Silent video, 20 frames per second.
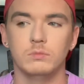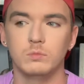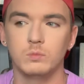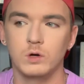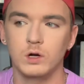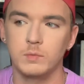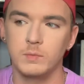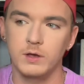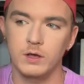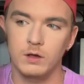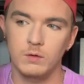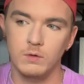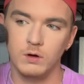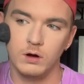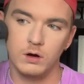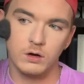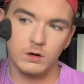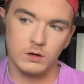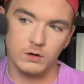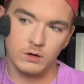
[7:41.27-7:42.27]
We're gonna make it
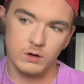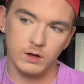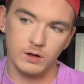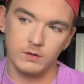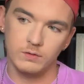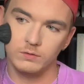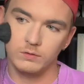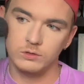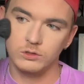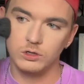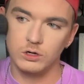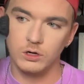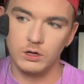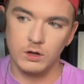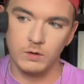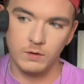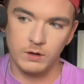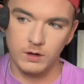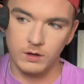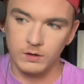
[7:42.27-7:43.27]
work. Okay, just gonna
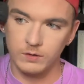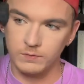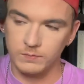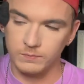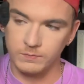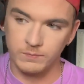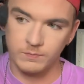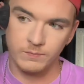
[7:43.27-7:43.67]
go in.